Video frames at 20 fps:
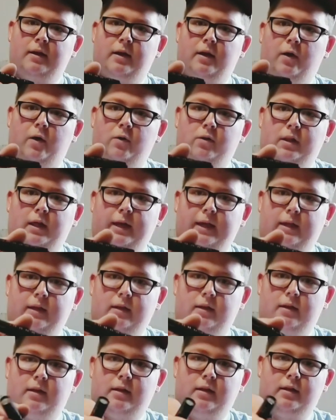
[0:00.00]

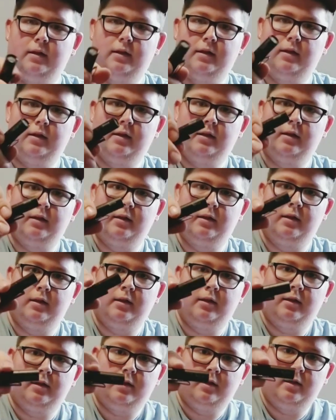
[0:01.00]
OLIGHT
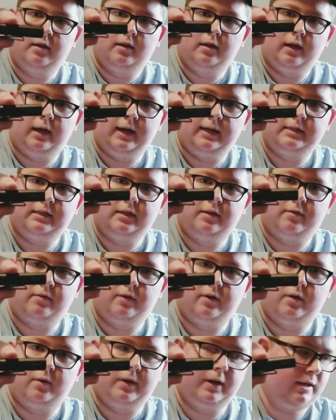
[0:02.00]

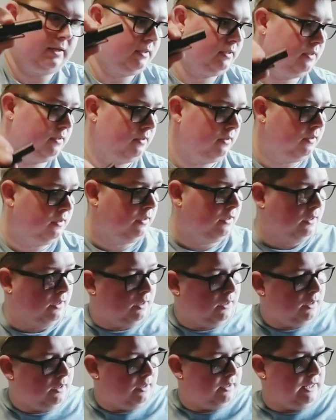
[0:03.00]
IT3 OS.
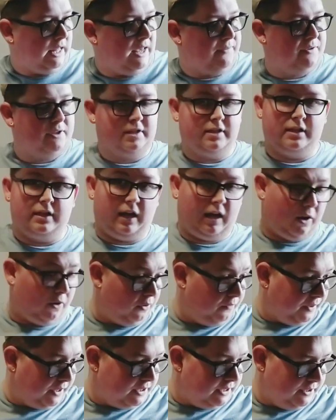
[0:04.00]
They even, I don't know
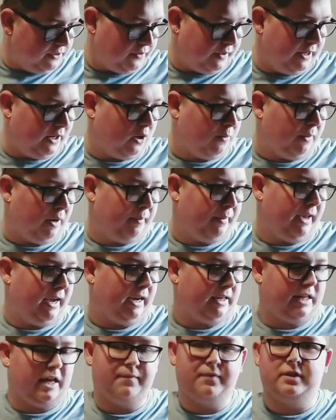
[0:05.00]
if you can see this right here in my
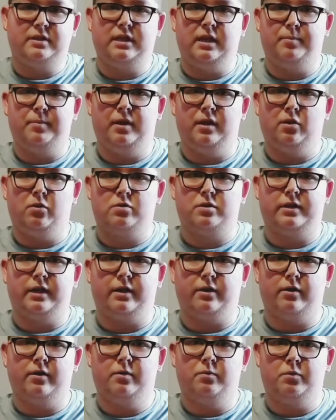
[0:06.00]
bag, they even sent me a little
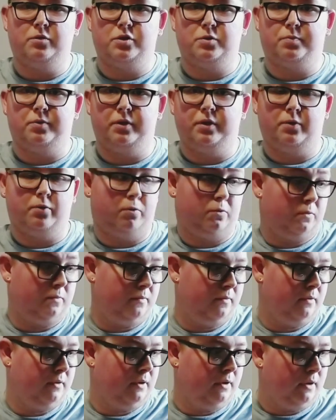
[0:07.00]
sticker, which is pretty cool.
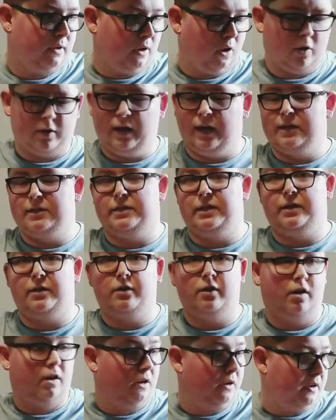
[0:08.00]
Or not a sticker,
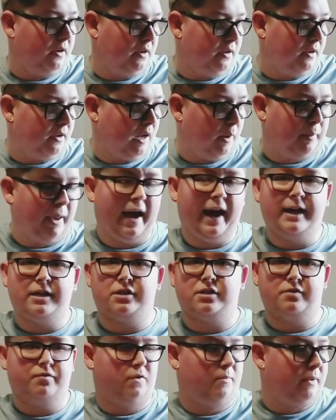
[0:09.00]
a
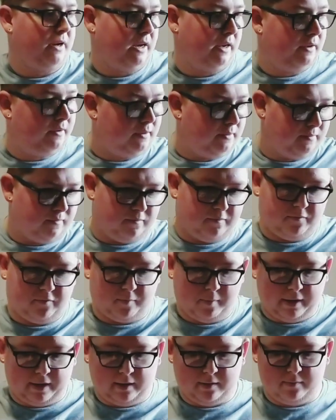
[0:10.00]
patch for my
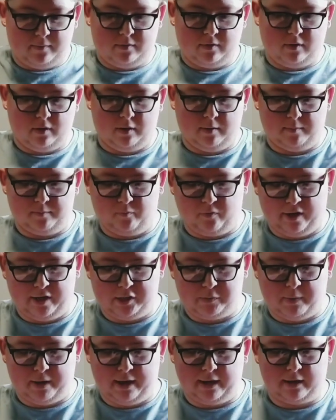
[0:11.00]

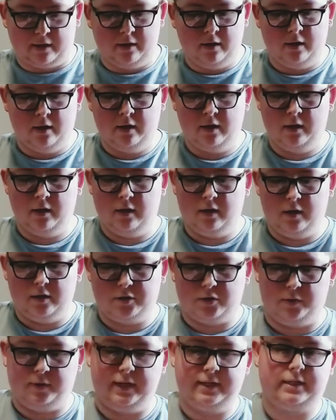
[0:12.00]
range bag.
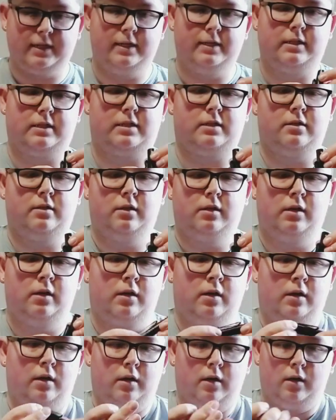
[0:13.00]
So this is,
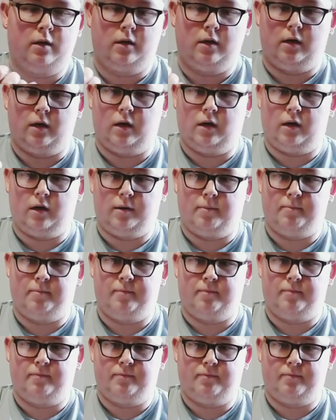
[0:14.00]
I